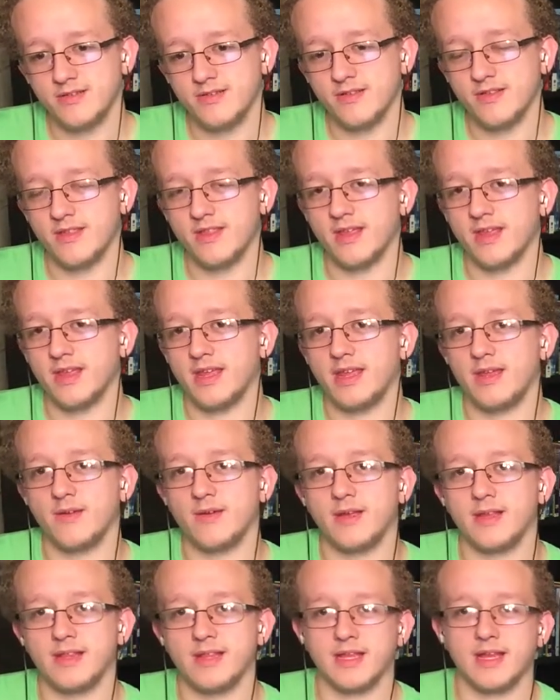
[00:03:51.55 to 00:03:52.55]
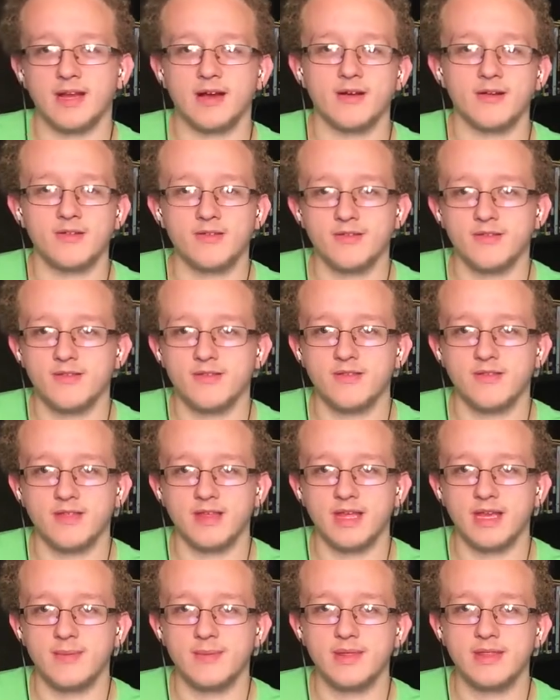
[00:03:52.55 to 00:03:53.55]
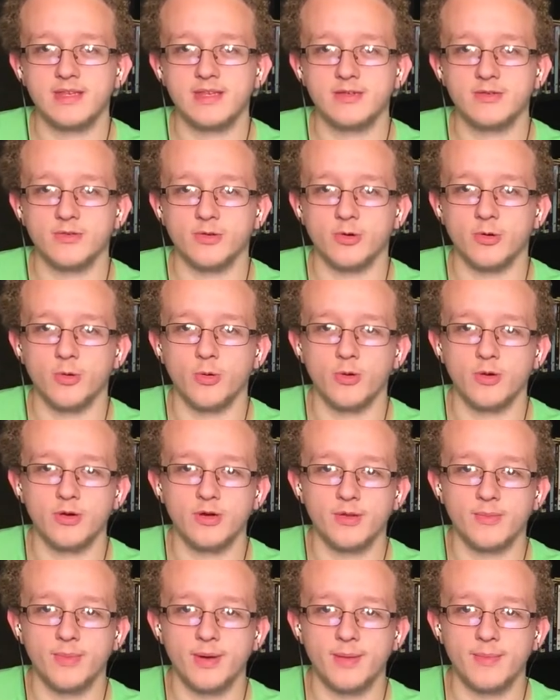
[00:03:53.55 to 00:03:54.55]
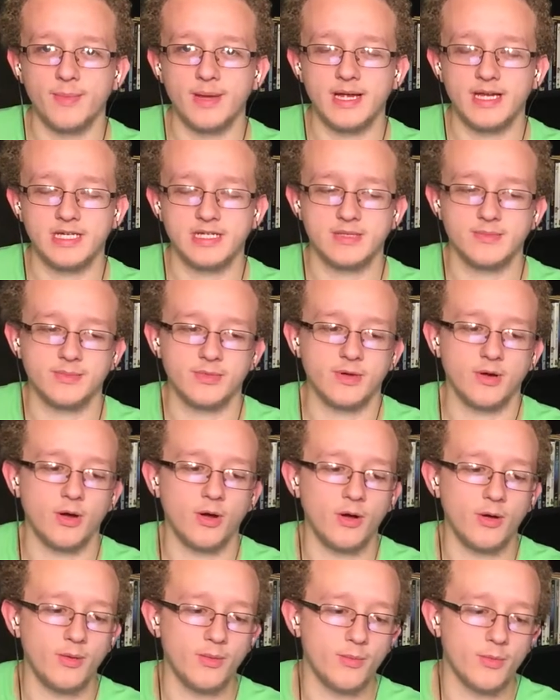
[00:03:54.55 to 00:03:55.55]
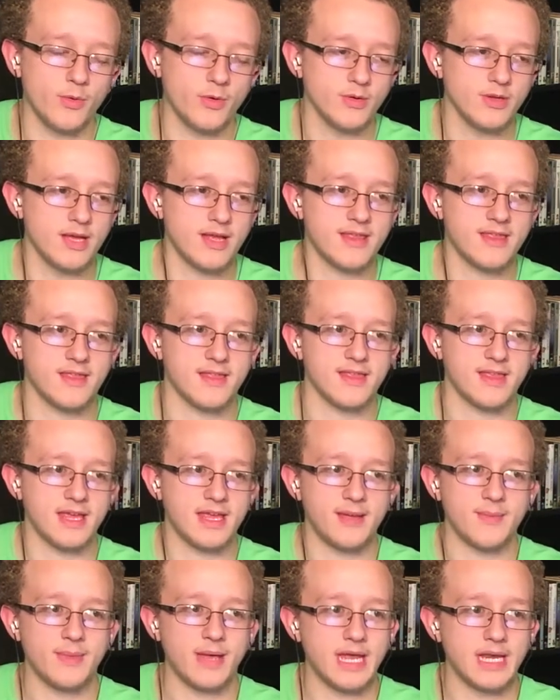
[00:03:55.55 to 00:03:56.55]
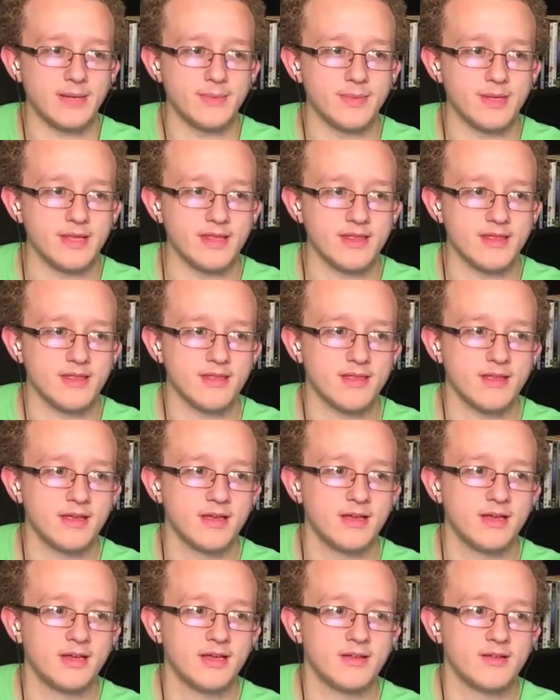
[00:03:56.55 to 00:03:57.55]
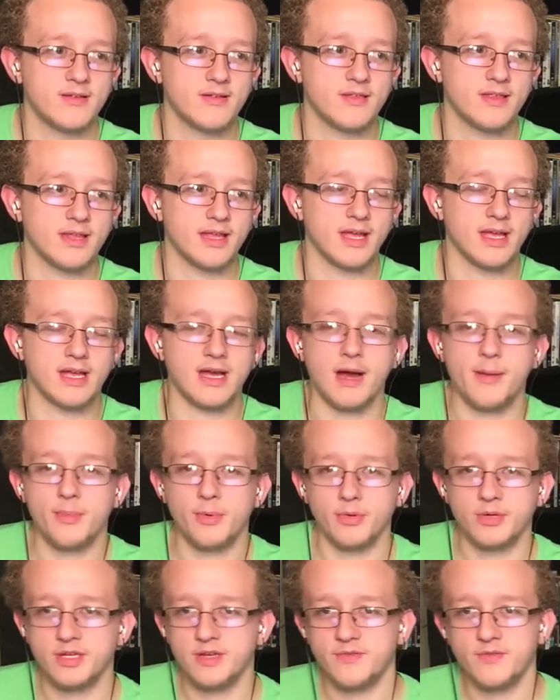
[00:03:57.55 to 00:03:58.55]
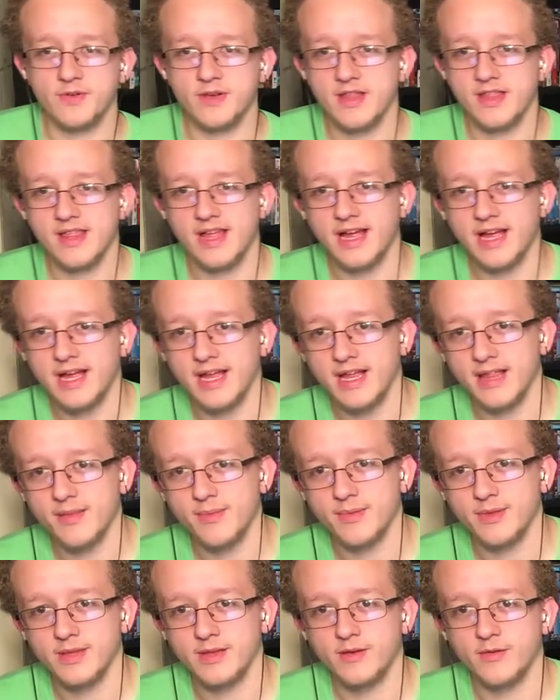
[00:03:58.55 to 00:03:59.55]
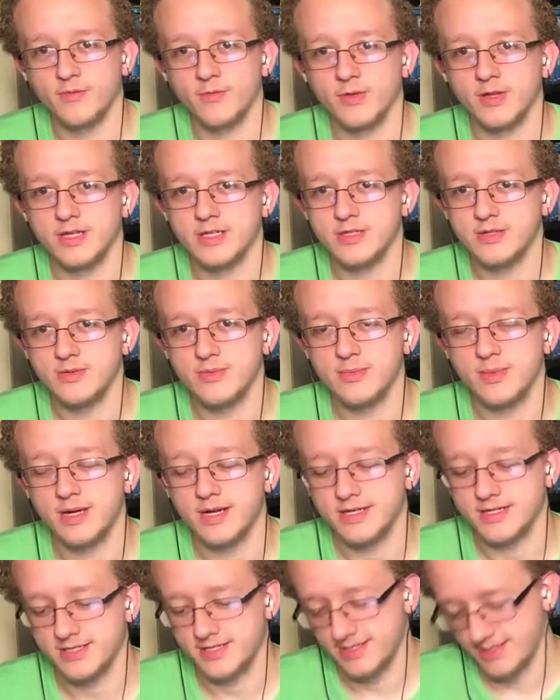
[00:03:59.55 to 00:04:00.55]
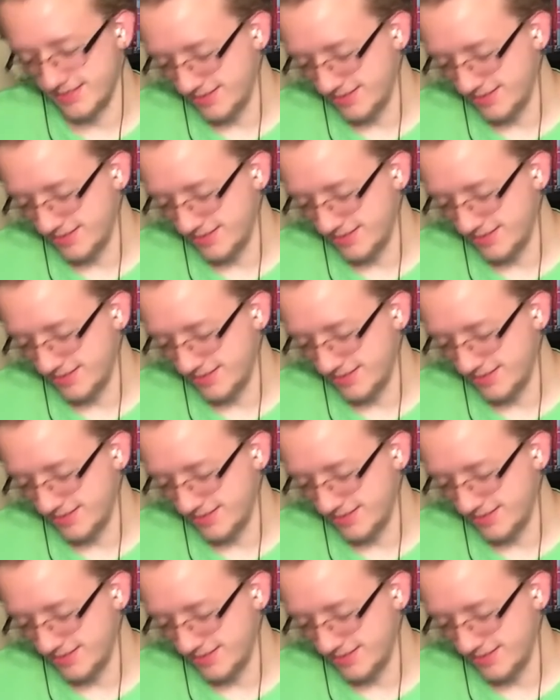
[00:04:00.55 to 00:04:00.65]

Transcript: Just, you get the characters, the enemies into a corner, you button mash them. They're all more or less the same enemies. Just like a couple of different designs, but they don't really do much.